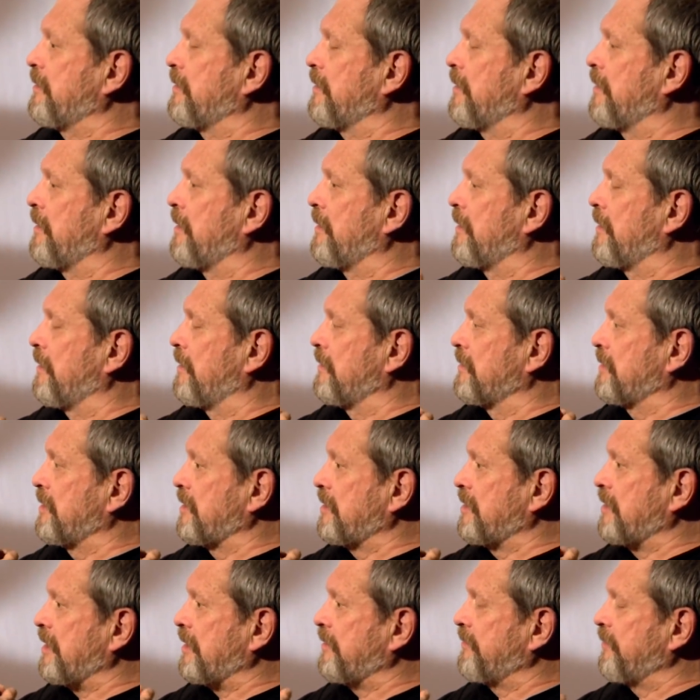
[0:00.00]
uh,
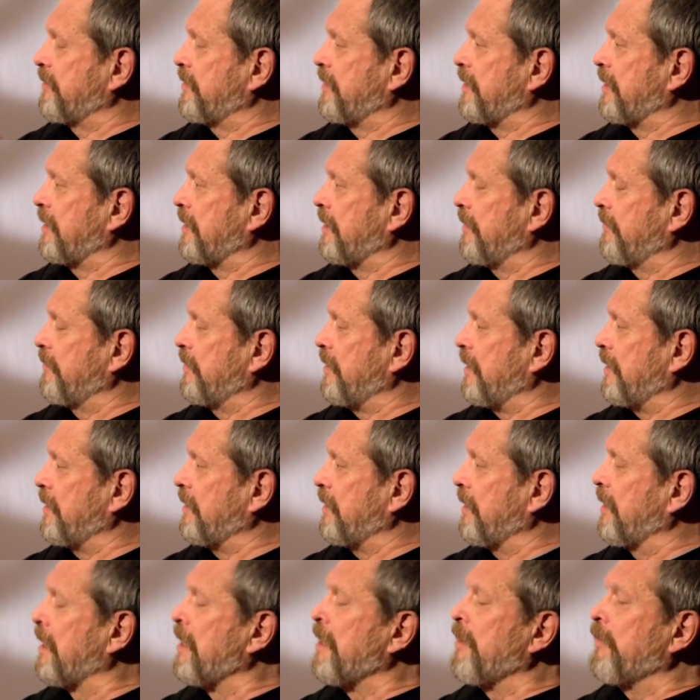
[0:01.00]
successful thing I've done
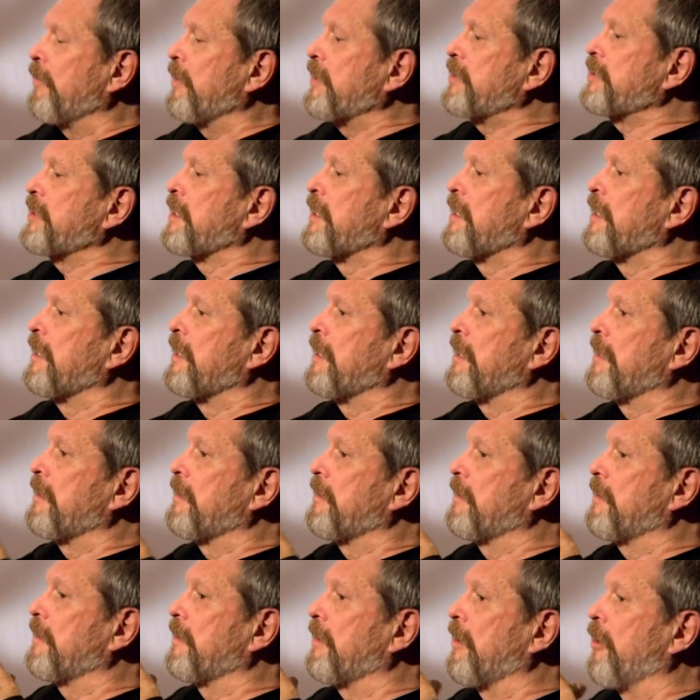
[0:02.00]
there, which
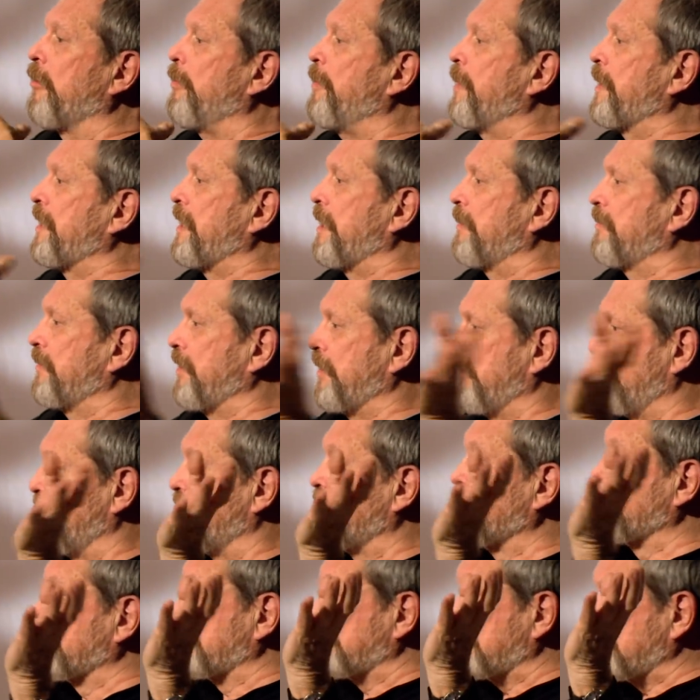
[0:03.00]
opened up the
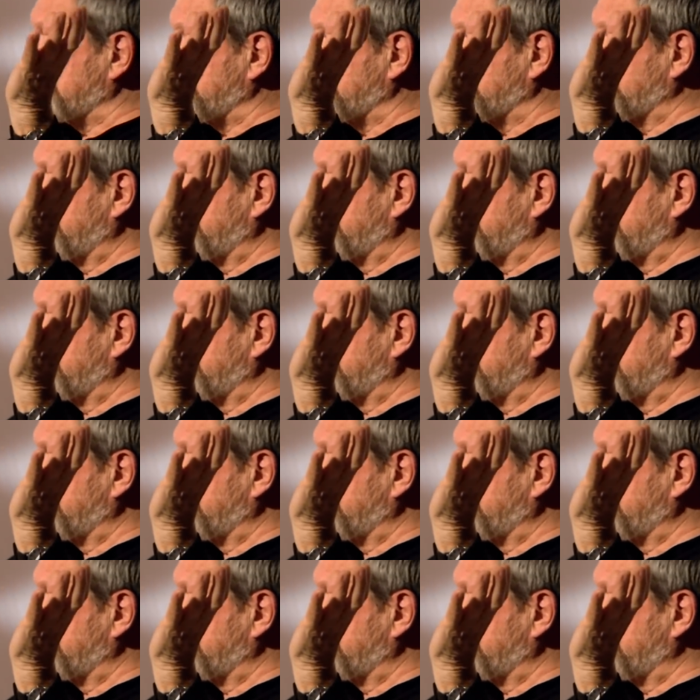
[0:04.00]
doors